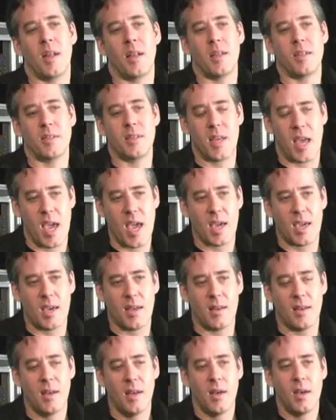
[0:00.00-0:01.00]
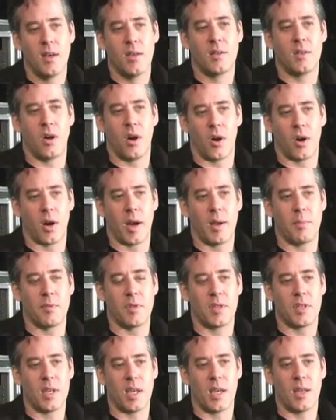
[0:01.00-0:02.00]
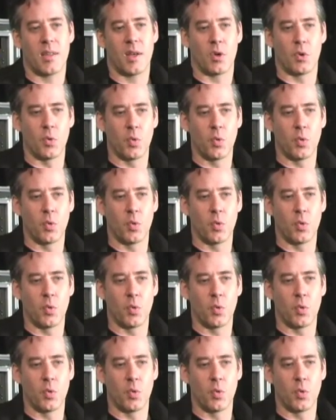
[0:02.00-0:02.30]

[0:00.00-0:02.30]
L has taken to R M C that